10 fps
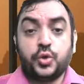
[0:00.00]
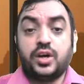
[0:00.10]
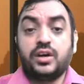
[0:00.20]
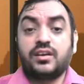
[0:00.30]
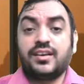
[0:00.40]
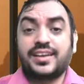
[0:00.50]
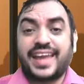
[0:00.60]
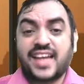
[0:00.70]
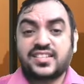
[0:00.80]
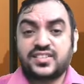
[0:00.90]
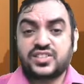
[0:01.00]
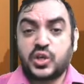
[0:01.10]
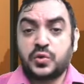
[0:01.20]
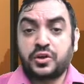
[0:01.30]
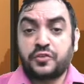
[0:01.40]
to earn a cash
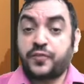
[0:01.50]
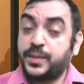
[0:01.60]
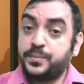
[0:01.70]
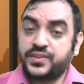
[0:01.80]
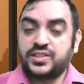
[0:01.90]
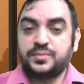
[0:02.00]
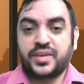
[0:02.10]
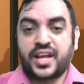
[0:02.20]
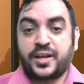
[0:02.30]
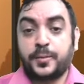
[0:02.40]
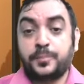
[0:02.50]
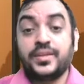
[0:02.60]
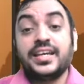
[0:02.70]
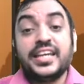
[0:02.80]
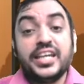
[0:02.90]
discount of 5% per annum
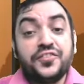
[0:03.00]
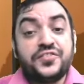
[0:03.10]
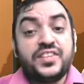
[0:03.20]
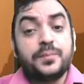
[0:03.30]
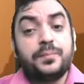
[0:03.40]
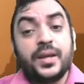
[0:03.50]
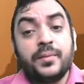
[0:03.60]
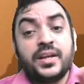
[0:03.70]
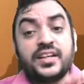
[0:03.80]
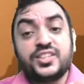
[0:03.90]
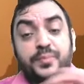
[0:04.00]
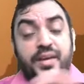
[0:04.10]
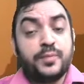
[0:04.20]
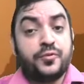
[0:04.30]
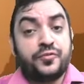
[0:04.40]
if the payment is
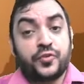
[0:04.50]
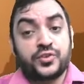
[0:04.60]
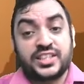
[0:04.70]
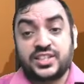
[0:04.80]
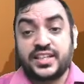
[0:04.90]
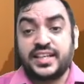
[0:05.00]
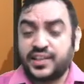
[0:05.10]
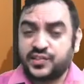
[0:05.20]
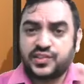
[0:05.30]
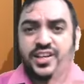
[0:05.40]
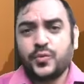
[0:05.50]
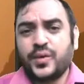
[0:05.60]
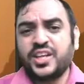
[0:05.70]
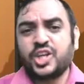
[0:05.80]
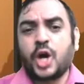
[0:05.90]
made before 60 days.
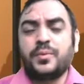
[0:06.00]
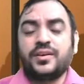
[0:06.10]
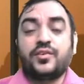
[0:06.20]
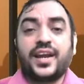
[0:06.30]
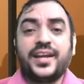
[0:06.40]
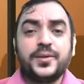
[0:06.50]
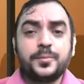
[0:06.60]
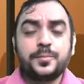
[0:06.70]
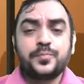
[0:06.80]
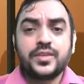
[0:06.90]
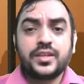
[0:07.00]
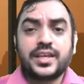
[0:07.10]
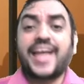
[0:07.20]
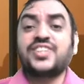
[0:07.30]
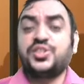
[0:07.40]
Very common, right?
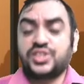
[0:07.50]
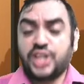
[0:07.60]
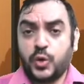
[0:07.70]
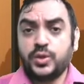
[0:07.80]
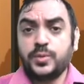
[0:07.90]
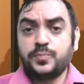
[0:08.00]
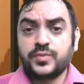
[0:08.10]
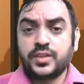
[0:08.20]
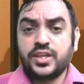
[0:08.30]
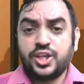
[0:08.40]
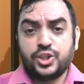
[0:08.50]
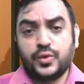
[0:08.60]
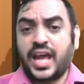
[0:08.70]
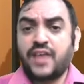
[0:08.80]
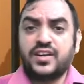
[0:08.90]
Cash discount,
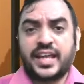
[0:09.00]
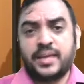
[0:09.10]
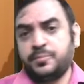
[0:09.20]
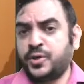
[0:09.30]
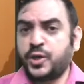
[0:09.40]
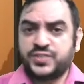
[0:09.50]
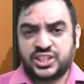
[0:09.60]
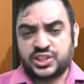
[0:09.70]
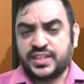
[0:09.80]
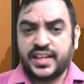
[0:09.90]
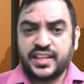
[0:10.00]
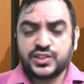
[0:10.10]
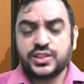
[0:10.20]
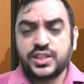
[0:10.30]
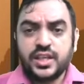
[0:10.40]
you will have a time period of 60
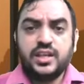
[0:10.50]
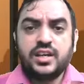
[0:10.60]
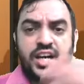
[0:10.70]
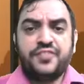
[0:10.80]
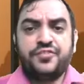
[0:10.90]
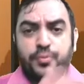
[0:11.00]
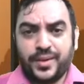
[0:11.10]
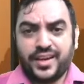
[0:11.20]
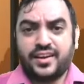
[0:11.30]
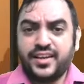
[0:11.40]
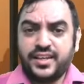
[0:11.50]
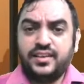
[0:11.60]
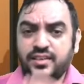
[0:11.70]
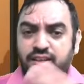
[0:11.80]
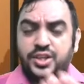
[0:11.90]
days. Uh, if you pay
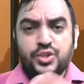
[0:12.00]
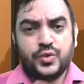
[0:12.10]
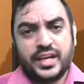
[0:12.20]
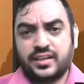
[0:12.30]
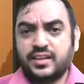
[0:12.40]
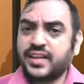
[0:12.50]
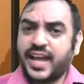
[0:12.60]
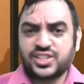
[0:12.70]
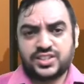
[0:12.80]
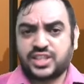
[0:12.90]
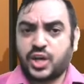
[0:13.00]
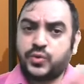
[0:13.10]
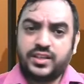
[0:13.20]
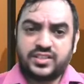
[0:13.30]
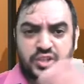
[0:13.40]
earlier, you get a cash
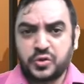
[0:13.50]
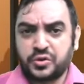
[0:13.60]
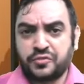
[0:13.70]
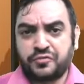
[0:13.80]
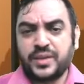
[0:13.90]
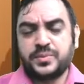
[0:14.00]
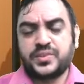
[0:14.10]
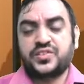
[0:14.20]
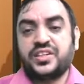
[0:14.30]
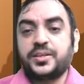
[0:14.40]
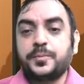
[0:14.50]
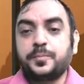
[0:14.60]
discount, discount of 5%.